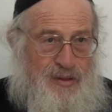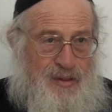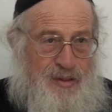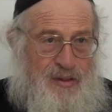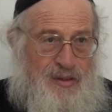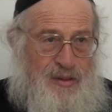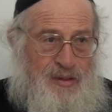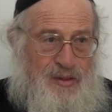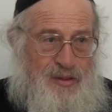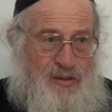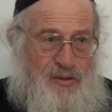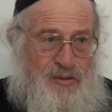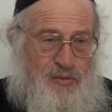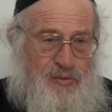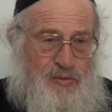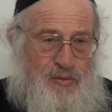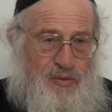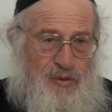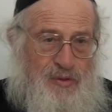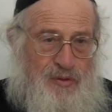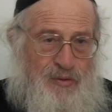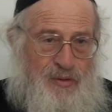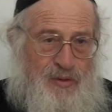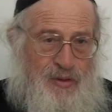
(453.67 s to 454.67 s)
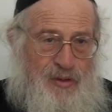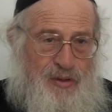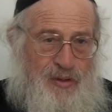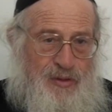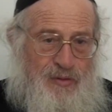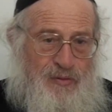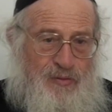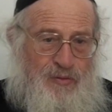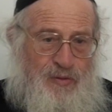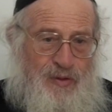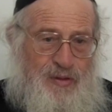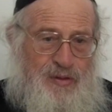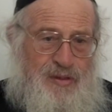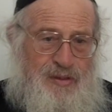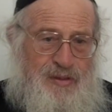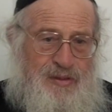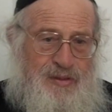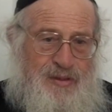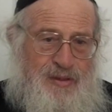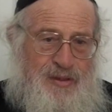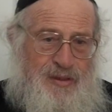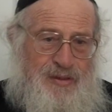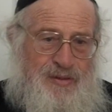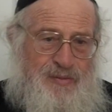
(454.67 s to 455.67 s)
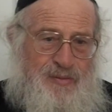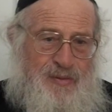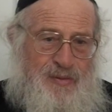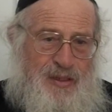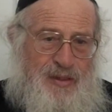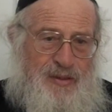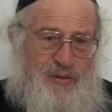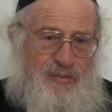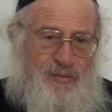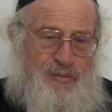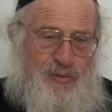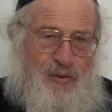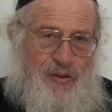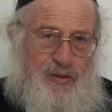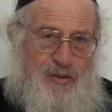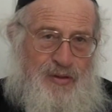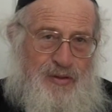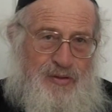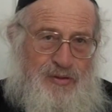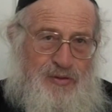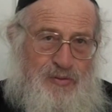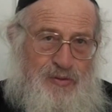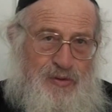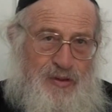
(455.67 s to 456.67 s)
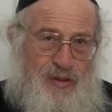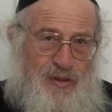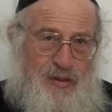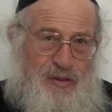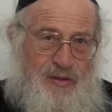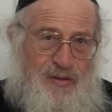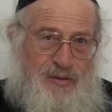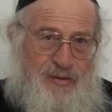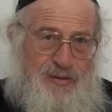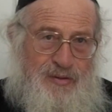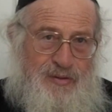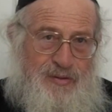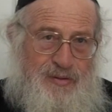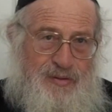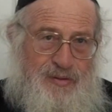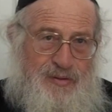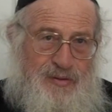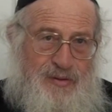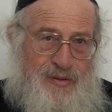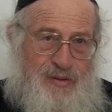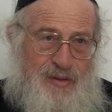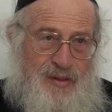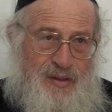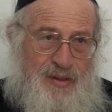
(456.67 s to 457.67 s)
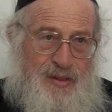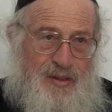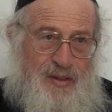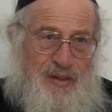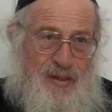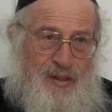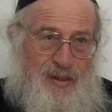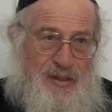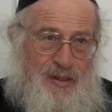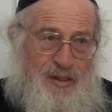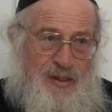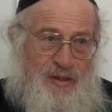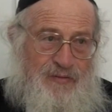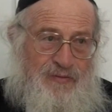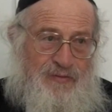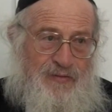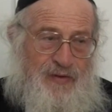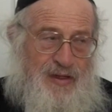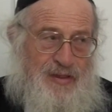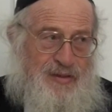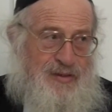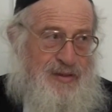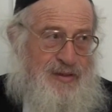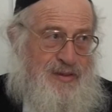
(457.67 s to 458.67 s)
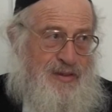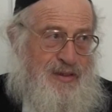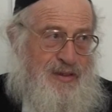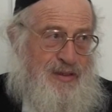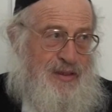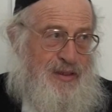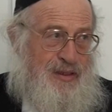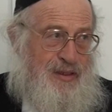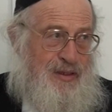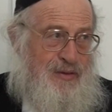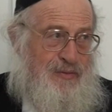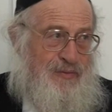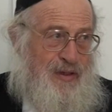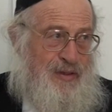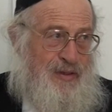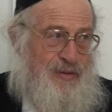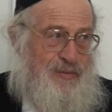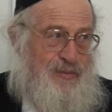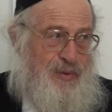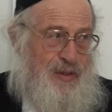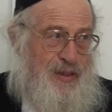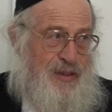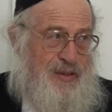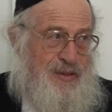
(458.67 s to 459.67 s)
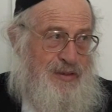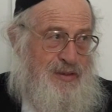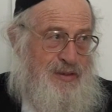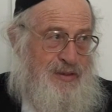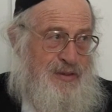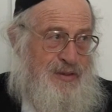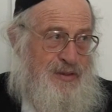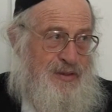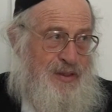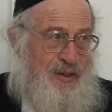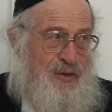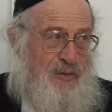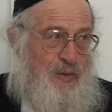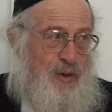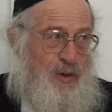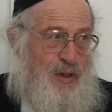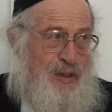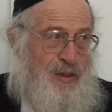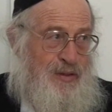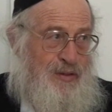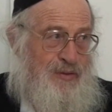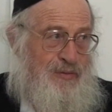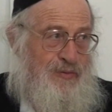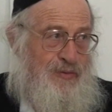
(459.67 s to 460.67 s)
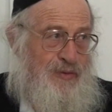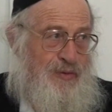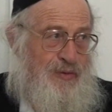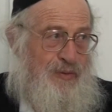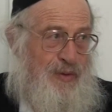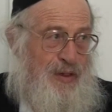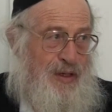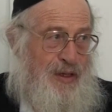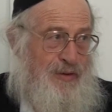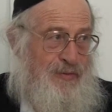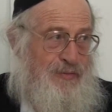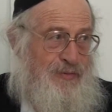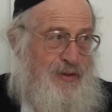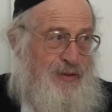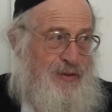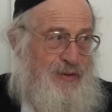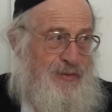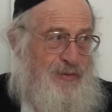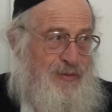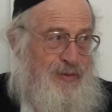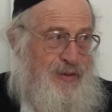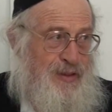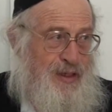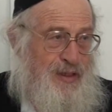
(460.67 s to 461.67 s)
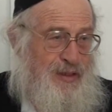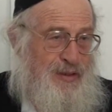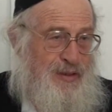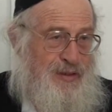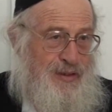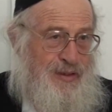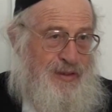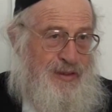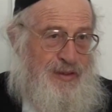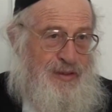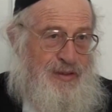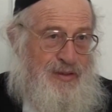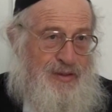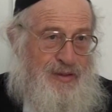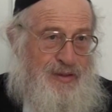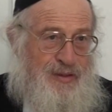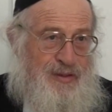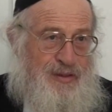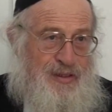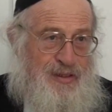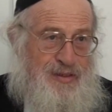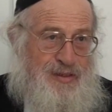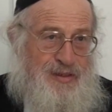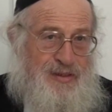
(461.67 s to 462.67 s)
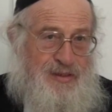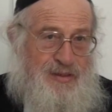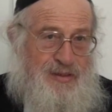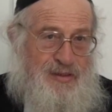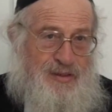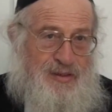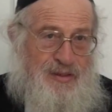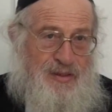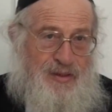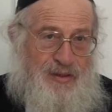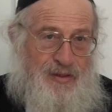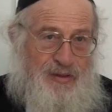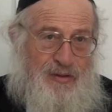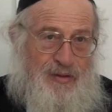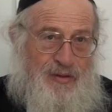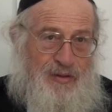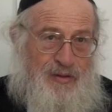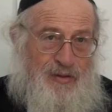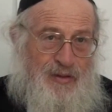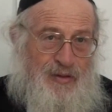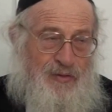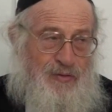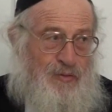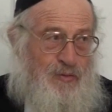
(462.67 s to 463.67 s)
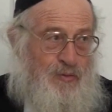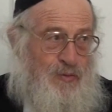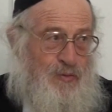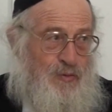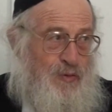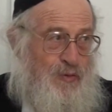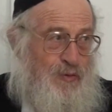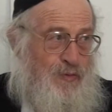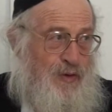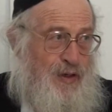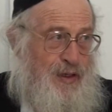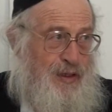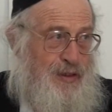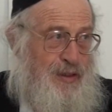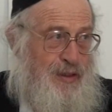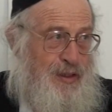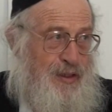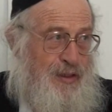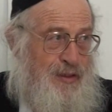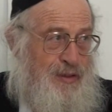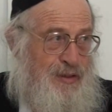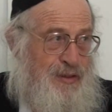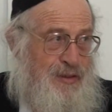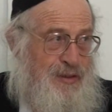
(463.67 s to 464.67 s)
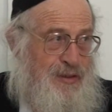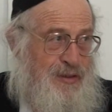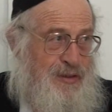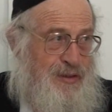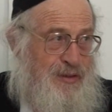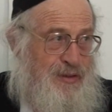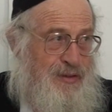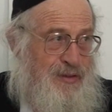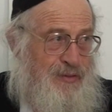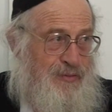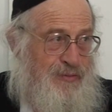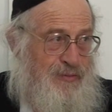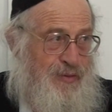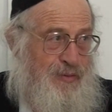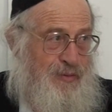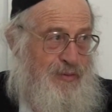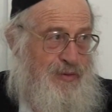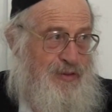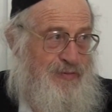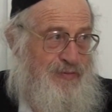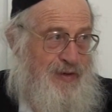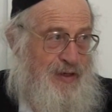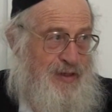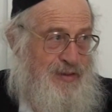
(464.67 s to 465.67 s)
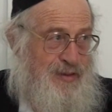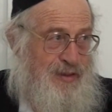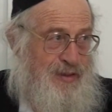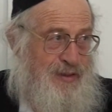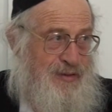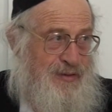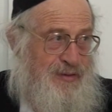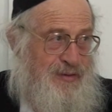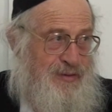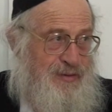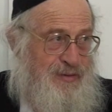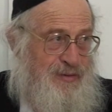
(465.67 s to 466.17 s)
Then, what is his main point, Shmuel? He wasn't sitting in one place. He went from every country. This is from where it learned from his father.